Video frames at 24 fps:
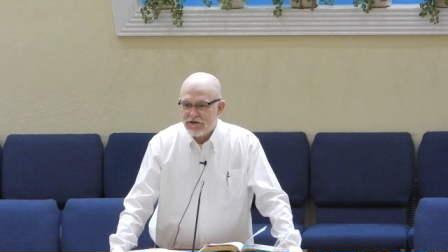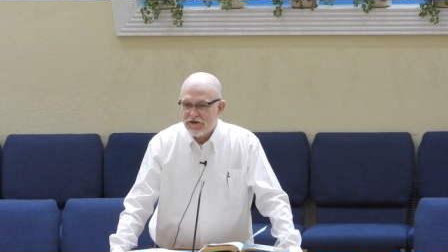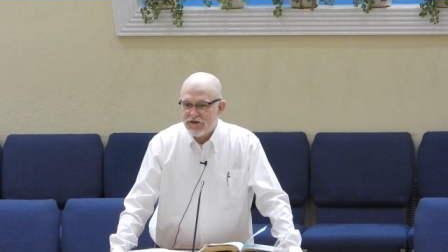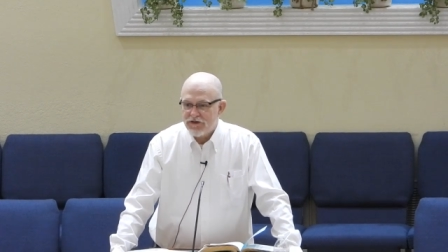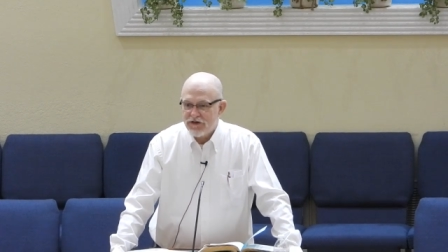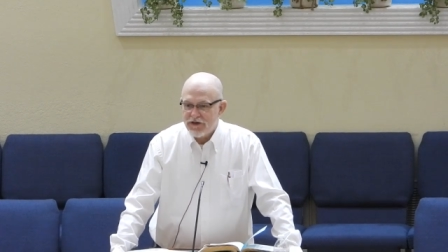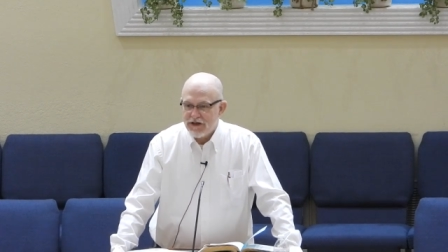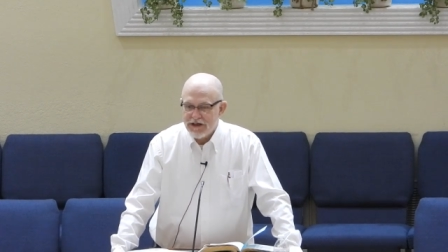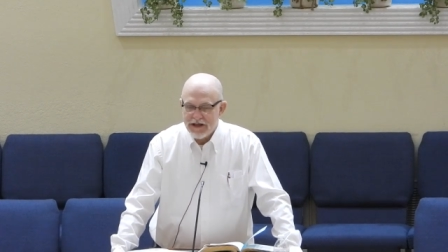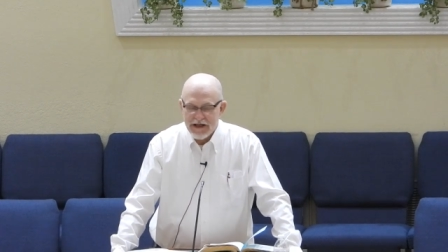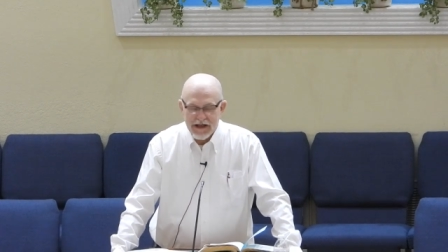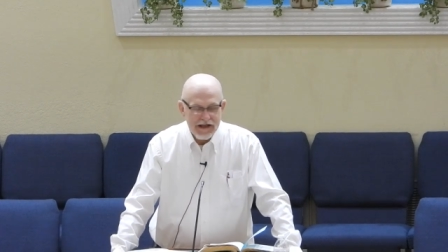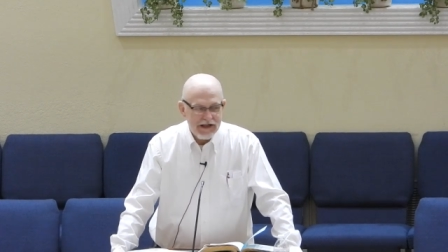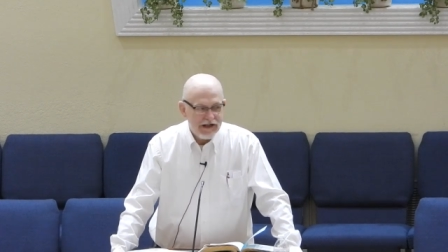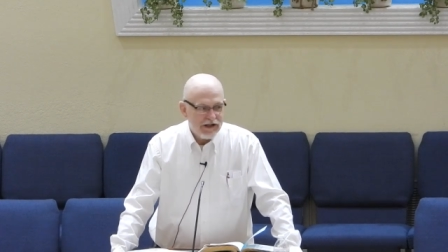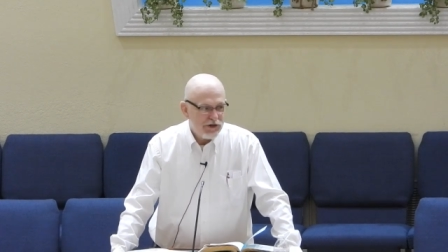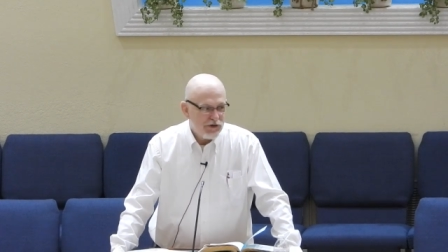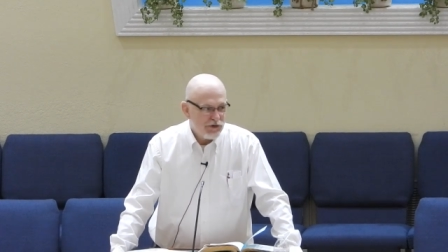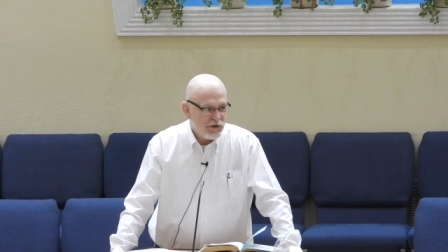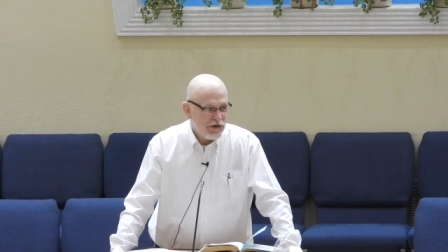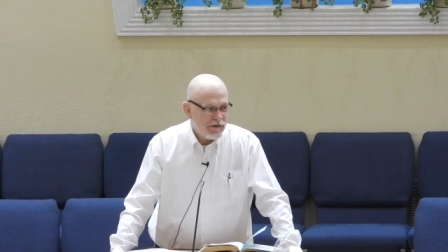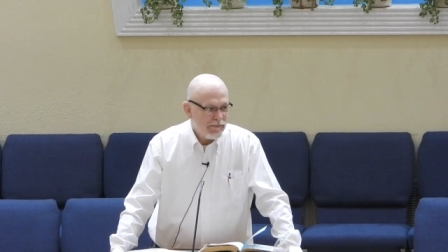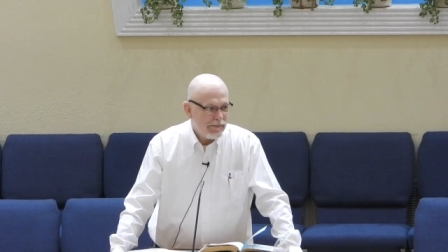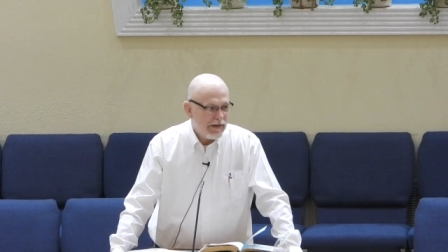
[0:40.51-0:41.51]
seeking
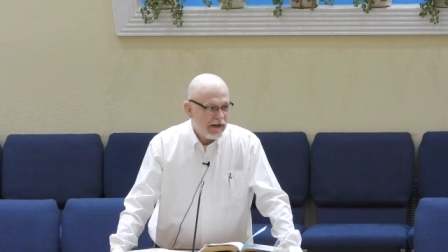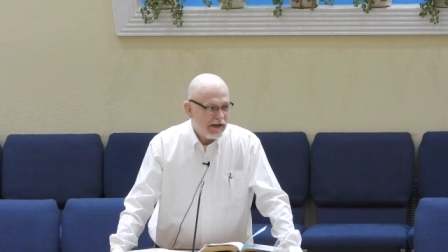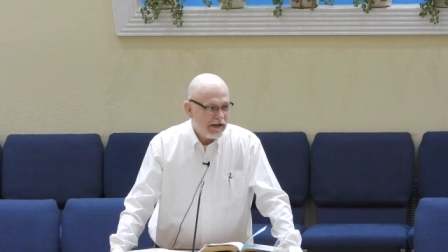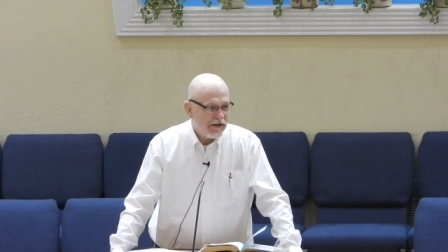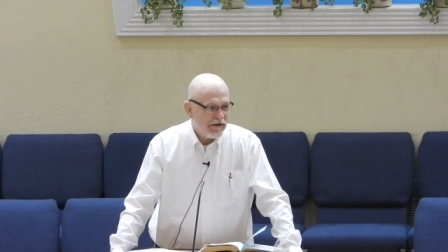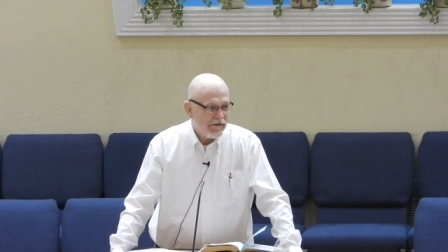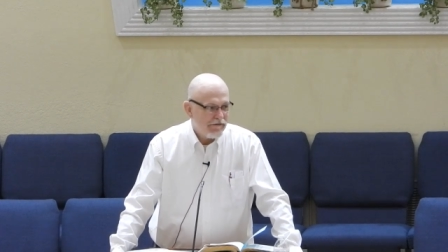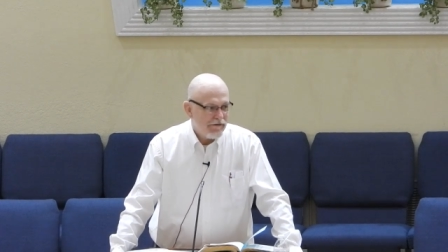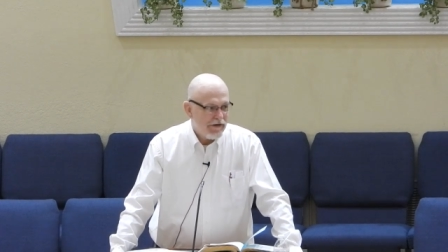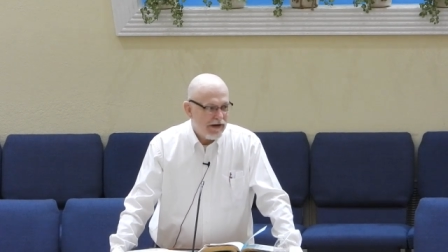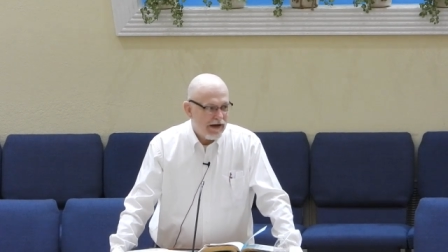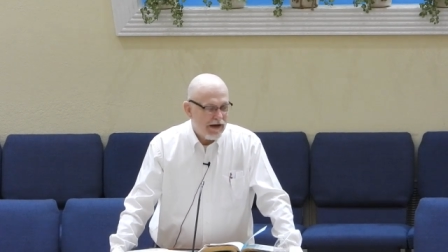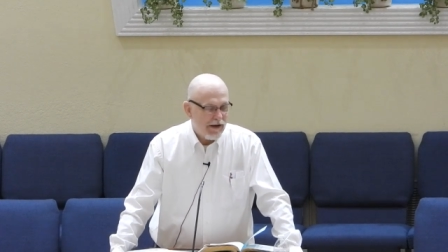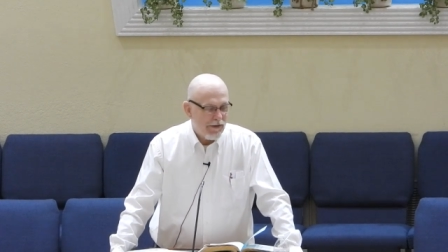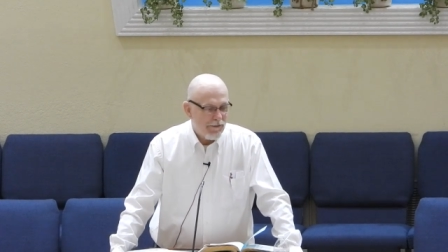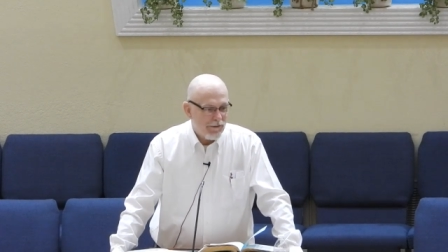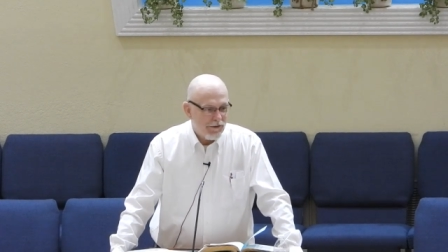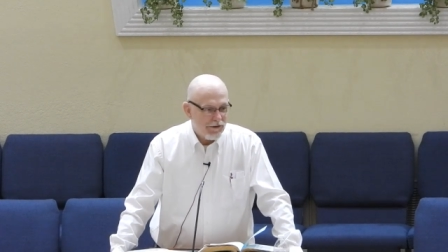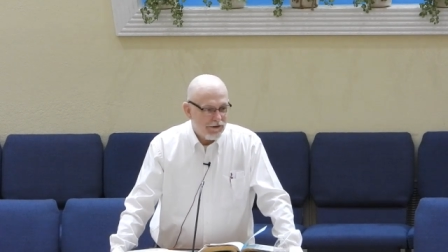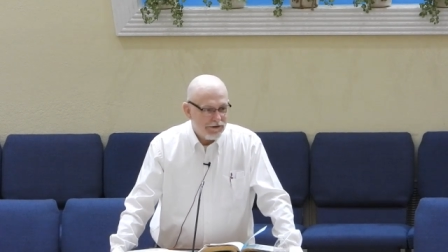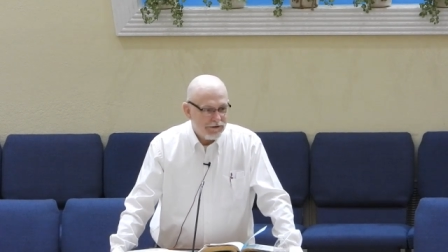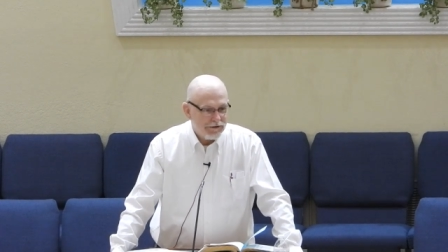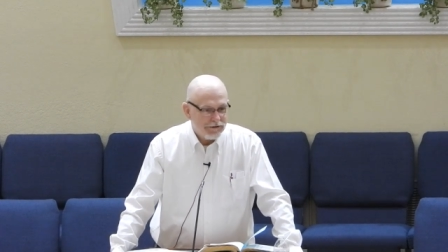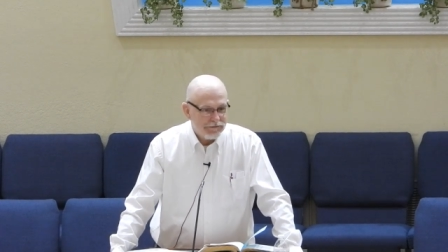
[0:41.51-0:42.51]
who he may
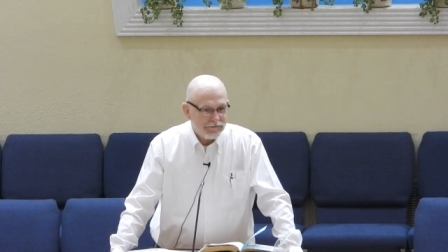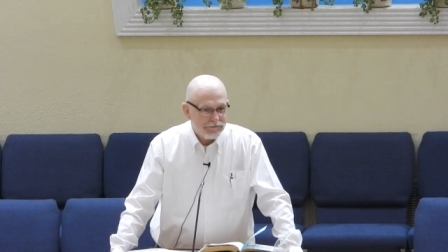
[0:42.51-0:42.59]
devour.